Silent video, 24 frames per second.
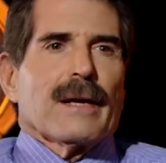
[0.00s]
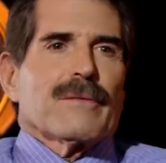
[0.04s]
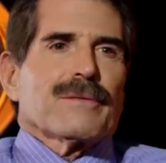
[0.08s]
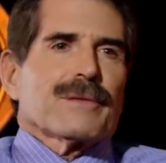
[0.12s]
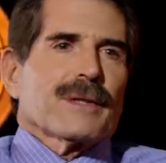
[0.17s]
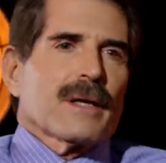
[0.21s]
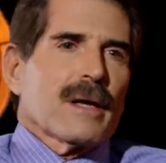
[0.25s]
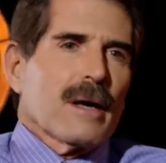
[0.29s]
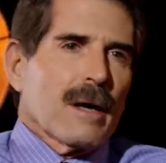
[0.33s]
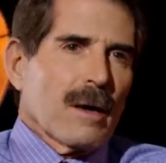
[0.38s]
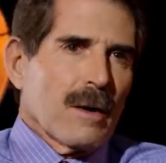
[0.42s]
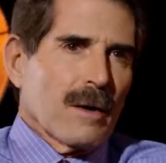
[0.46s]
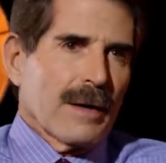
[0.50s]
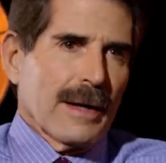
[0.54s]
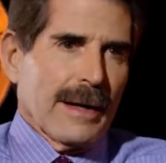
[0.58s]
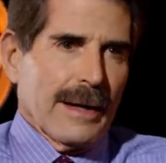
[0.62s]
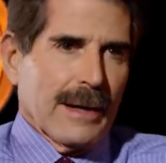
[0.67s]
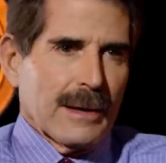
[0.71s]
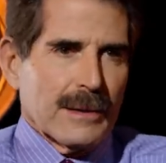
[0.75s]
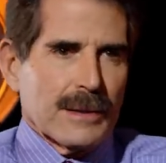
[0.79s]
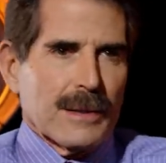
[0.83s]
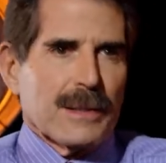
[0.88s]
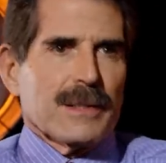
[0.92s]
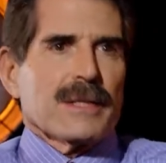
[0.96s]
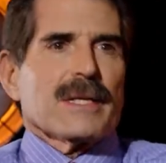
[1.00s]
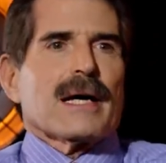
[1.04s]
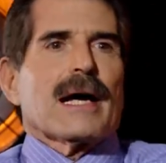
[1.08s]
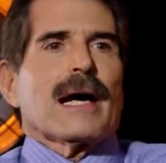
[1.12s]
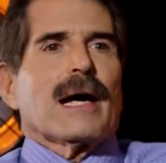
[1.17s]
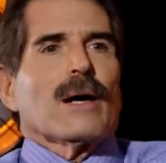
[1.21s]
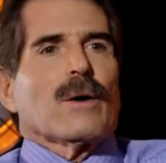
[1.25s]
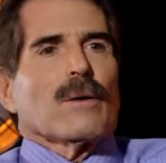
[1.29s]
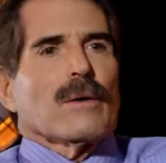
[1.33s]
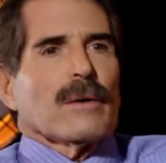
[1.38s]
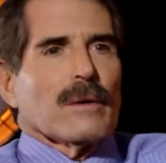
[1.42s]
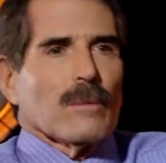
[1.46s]
have to guard against this.
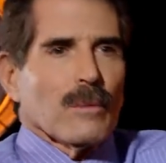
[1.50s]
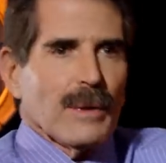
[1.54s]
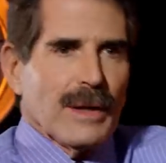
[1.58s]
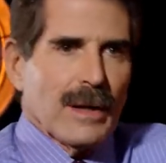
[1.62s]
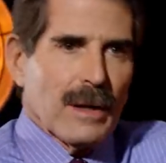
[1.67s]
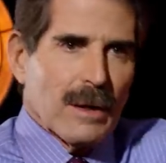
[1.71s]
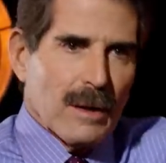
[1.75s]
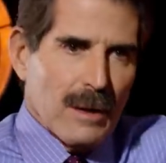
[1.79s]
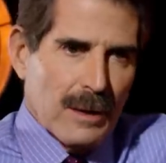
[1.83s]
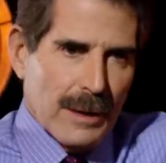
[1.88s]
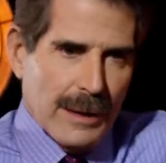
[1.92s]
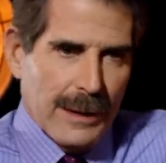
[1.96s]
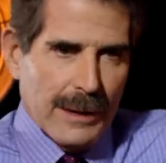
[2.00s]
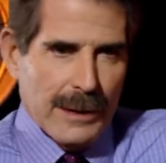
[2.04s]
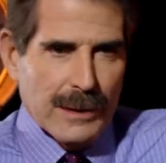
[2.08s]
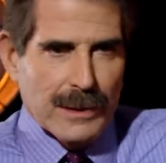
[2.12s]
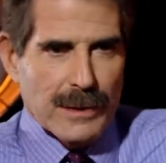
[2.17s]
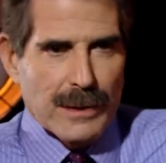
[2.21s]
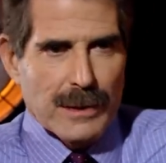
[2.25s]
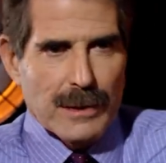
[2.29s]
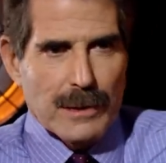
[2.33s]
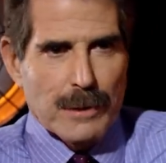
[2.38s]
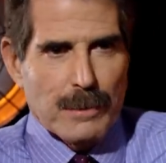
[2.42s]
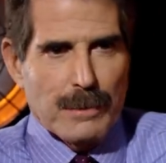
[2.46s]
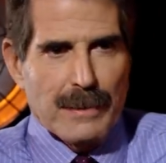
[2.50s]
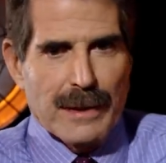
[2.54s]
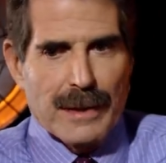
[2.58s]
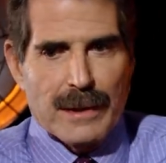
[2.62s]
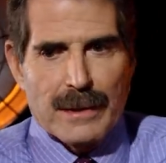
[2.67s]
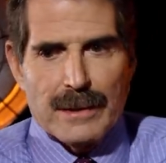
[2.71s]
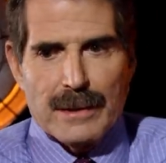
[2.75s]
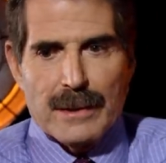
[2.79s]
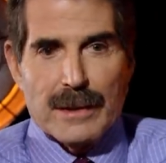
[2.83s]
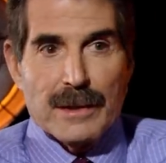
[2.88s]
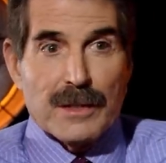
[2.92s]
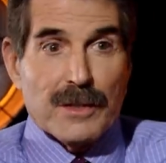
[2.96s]
How can we guard against this?
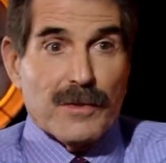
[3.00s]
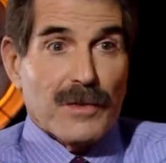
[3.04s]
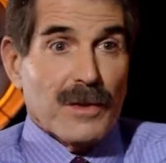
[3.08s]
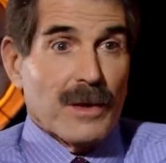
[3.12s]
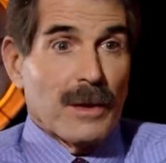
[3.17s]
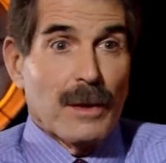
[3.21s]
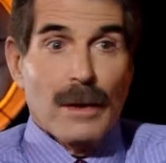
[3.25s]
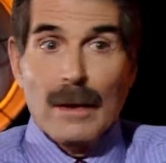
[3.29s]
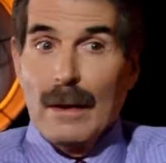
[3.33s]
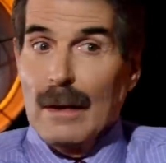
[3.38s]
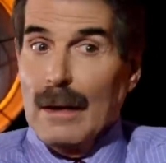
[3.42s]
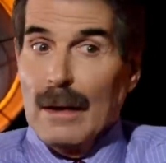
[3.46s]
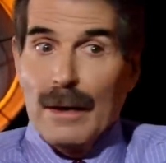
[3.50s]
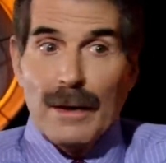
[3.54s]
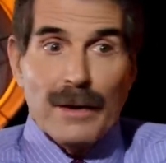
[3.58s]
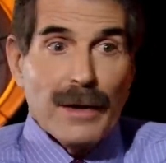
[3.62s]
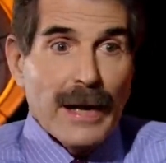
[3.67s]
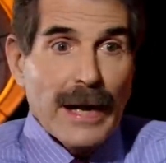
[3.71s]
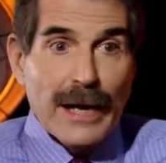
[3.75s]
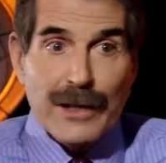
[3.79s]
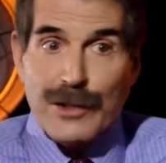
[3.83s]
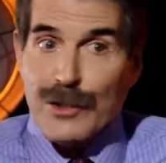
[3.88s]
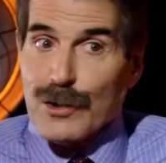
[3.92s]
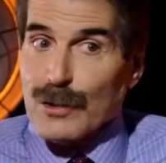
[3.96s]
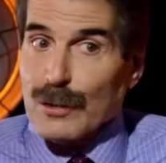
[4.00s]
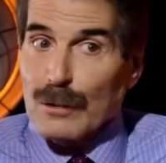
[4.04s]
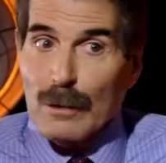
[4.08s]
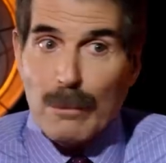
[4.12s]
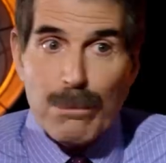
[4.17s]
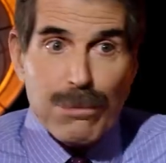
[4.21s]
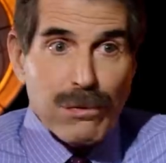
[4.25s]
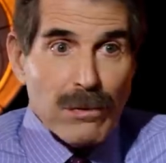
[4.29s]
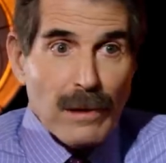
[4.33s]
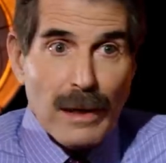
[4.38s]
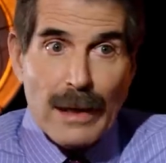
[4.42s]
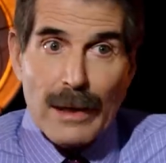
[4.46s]
Because it's the natural
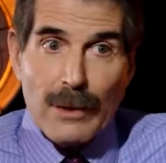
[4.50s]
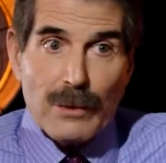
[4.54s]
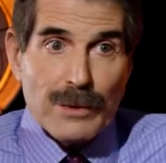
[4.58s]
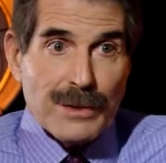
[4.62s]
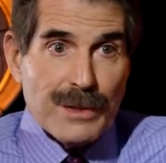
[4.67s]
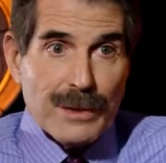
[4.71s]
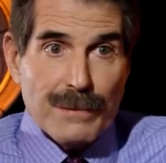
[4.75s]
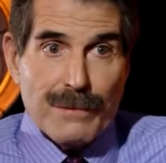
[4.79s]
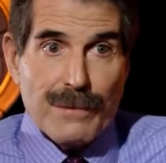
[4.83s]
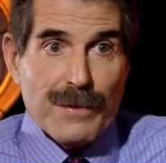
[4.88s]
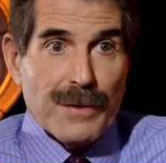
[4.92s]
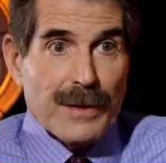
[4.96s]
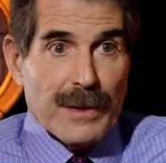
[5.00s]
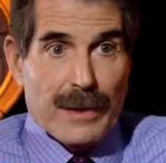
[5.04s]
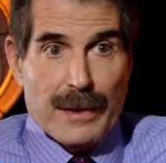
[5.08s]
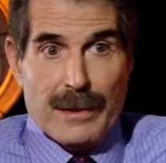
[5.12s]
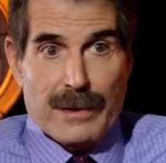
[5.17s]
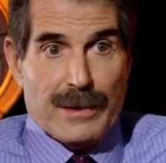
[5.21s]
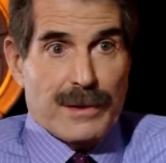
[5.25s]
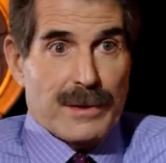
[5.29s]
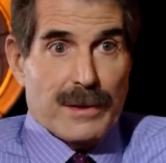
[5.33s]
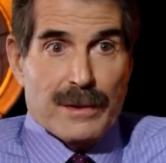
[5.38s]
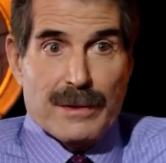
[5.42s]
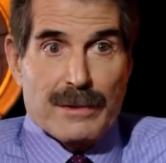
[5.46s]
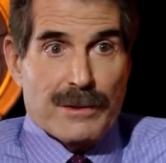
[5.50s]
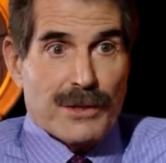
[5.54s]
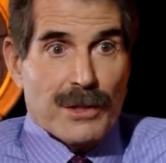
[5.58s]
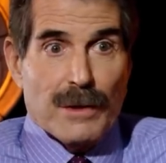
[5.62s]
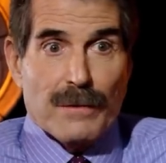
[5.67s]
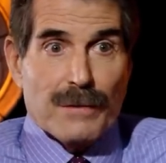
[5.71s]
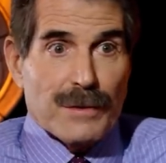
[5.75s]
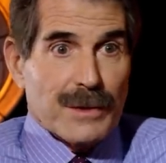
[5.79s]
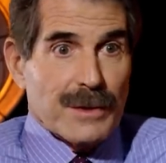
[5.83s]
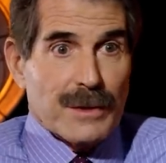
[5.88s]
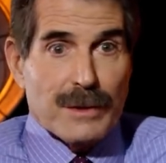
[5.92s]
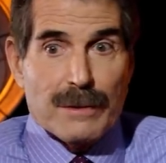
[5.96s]
progress of things, said
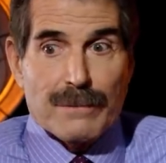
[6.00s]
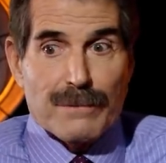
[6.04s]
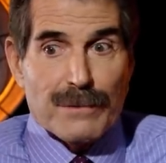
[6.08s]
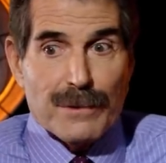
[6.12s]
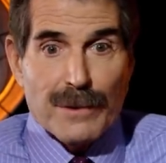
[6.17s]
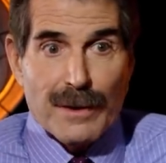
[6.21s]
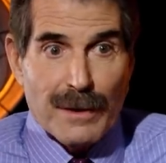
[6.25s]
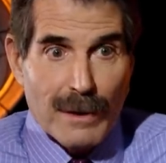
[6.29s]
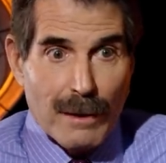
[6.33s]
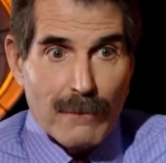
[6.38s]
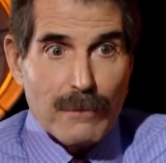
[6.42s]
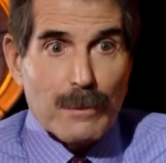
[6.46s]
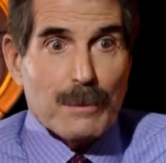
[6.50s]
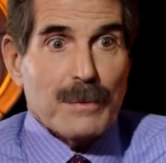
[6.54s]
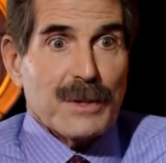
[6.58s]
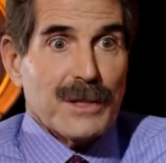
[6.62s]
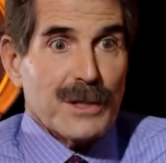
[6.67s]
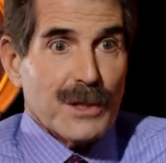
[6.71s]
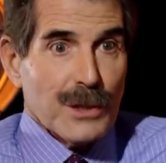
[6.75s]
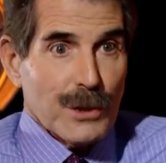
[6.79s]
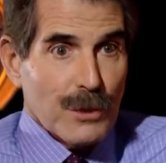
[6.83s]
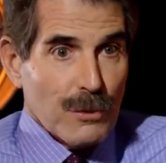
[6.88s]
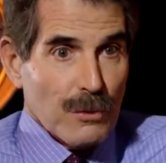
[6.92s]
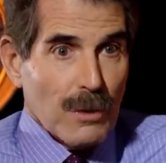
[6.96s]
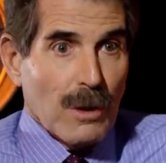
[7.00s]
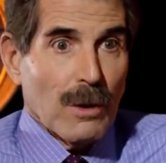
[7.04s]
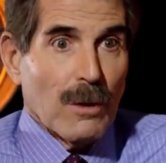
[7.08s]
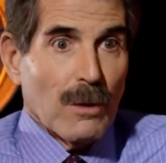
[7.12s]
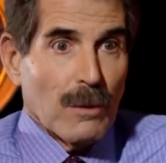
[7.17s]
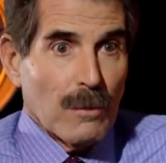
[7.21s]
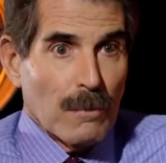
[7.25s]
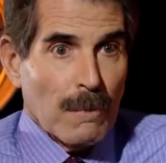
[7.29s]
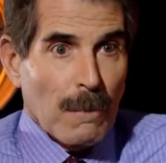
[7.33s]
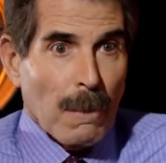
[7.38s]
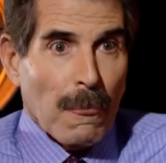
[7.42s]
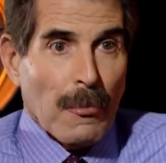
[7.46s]
Jefferson, for government to
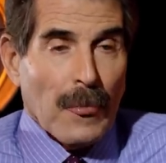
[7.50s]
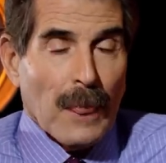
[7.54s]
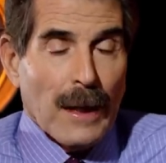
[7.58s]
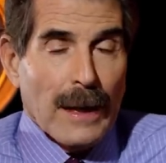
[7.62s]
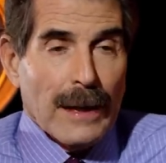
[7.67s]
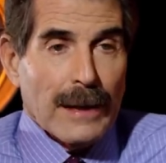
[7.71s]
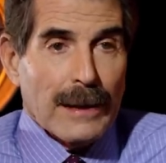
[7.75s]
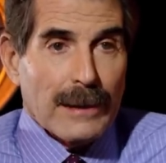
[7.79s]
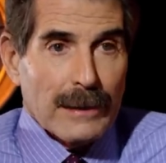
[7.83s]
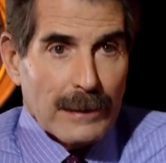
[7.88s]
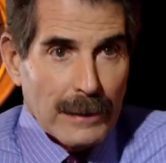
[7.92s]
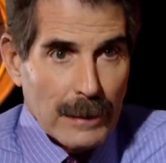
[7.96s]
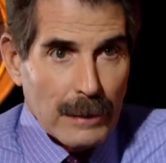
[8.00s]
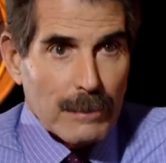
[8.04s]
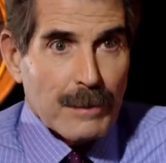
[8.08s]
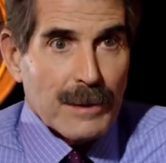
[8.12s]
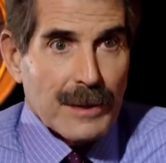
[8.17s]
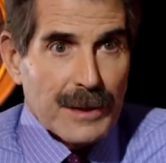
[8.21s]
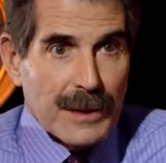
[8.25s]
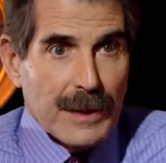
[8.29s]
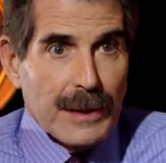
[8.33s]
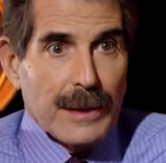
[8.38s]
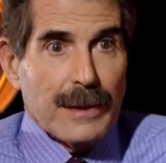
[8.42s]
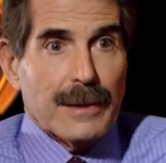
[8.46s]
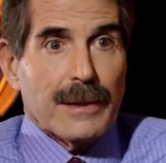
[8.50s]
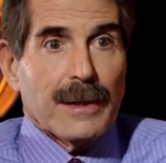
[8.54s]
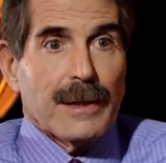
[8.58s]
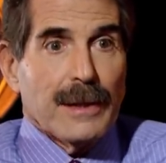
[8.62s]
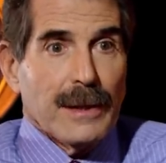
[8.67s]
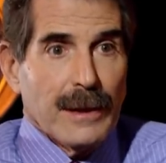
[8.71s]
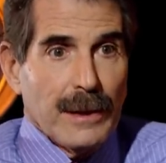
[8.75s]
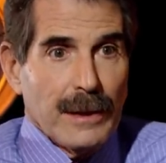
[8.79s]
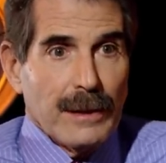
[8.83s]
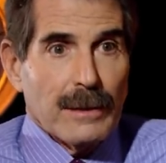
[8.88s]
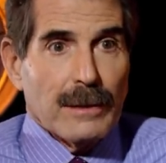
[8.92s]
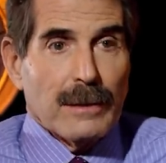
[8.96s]
grow and liberty to
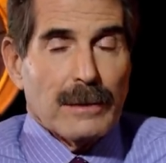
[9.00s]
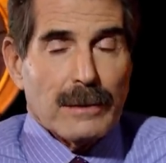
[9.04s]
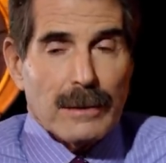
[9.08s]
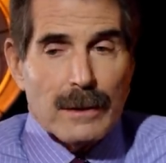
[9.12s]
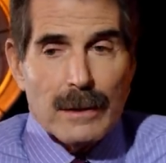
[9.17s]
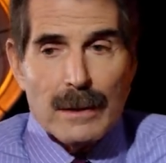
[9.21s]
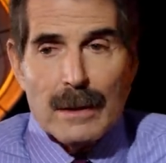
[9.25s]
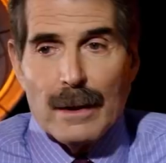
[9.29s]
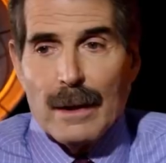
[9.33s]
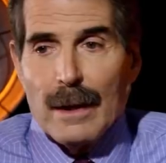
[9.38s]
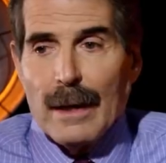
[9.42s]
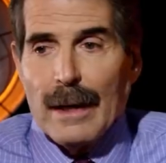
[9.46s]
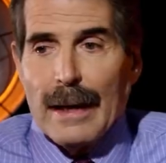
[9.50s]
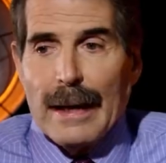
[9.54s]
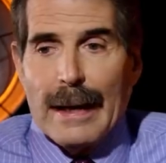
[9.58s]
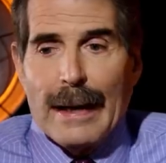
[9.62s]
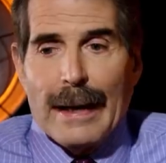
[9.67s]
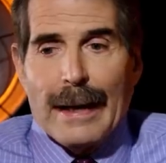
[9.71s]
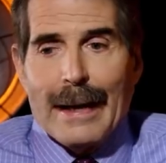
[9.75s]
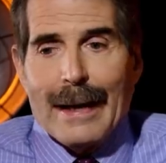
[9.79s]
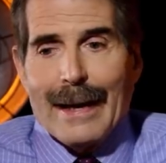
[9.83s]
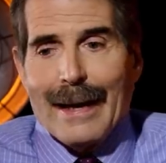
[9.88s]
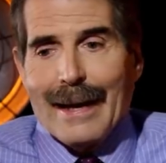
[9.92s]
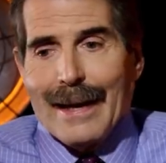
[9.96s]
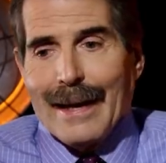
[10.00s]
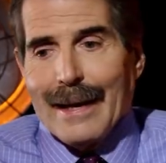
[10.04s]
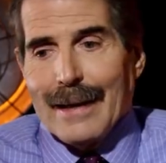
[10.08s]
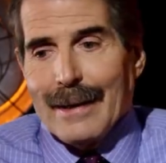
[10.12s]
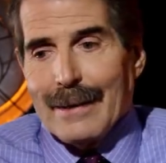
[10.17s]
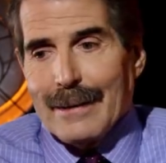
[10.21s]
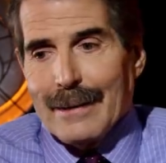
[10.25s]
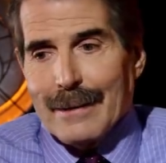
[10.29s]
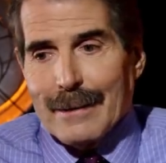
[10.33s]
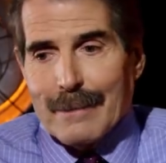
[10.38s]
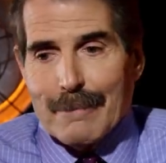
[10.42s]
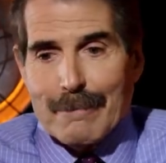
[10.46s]
yield.
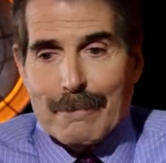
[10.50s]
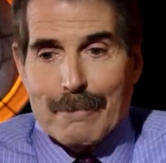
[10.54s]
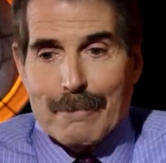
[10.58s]
And